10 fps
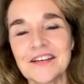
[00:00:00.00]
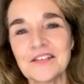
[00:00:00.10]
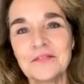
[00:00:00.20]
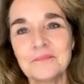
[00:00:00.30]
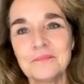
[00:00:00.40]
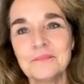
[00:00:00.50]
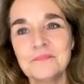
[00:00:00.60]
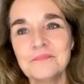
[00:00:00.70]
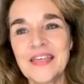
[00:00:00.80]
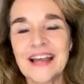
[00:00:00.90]
So
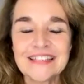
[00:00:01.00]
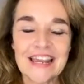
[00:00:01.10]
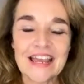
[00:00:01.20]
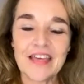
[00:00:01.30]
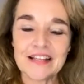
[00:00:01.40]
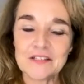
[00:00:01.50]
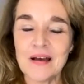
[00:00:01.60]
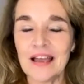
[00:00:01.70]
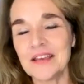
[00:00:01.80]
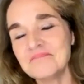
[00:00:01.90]
that's
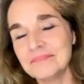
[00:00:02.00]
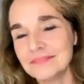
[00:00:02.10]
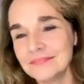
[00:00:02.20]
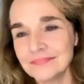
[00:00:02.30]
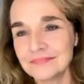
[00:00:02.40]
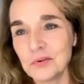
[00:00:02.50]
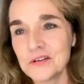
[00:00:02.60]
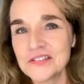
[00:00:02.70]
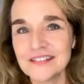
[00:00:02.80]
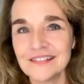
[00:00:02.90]
my
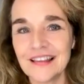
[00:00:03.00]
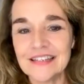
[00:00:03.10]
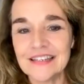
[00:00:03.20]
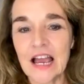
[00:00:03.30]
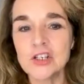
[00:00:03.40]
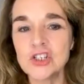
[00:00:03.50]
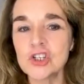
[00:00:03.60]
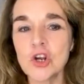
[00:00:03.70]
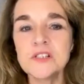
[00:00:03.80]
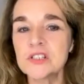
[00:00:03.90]
personal idea. I
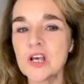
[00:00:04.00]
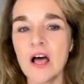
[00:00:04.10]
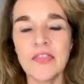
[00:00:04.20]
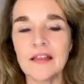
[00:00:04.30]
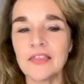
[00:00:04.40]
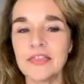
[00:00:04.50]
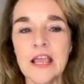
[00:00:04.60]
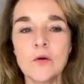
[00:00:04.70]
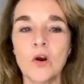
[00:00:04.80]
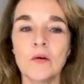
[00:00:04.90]
just always saw that
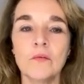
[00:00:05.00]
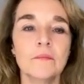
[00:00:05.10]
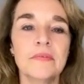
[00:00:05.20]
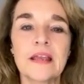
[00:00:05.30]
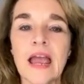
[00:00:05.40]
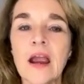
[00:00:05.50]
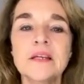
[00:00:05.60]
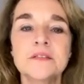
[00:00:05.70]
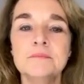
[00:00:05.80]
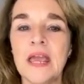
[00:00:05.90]
thing where
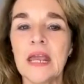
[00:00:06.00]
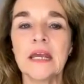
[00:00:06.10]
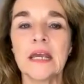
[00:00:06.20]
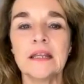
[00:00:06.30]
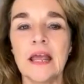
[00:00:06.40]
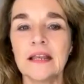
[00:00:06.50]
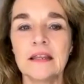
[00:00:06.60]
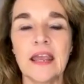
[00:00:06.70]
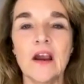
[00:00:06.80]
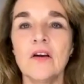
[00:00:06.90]
Gary's made it
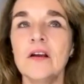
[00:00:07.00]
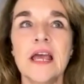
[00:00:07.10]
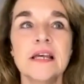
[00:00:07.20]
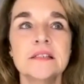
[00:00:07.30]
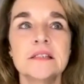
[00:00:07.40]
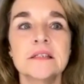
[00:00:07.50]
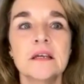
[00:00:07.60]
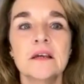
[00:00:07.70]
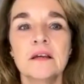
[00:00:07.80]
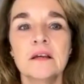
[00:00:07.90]
and Karen is